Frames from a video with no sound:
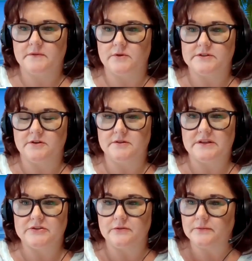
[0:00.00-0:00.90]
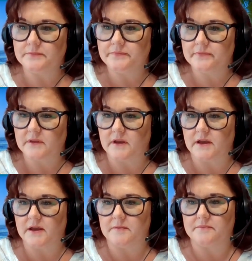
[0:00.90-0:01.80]
We certainly do.
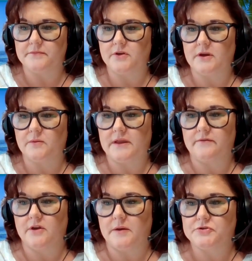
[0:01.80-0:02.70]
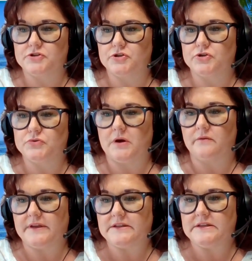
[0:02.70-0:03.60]
We have the option to do
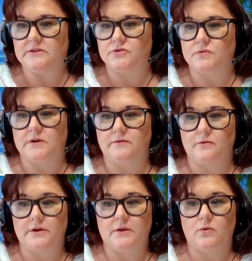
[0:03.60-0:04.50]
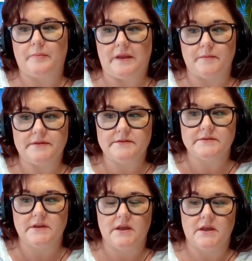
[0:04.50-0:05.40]
12, 18, or 24 equal
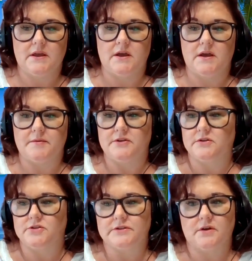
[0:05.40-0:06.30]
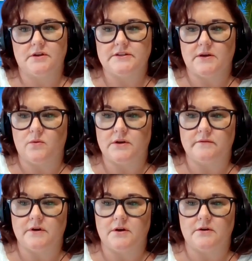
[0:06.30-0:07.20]
payments. And you can just contact one
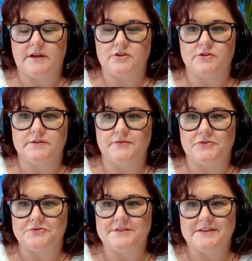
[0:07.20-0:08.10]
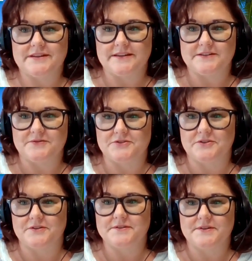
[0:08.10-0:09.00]
of our agents for those details for
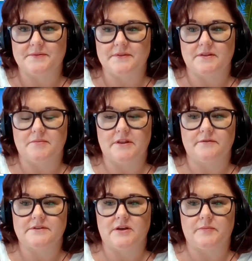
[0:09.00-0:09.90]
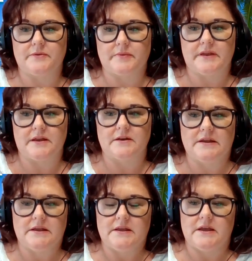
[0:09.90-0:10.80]
sure. So they'd love to help you plan
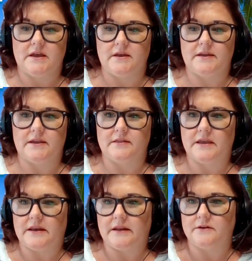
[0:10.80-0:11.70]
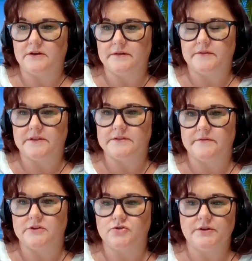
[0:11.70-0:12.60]
and get that added on if that's
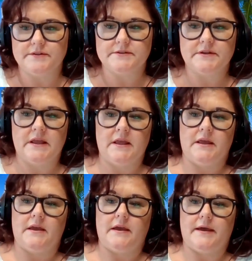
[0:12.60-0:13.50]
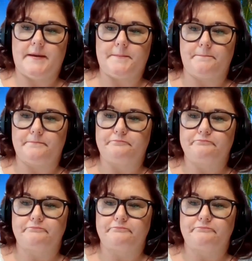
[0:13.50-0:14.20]
of interest. Um,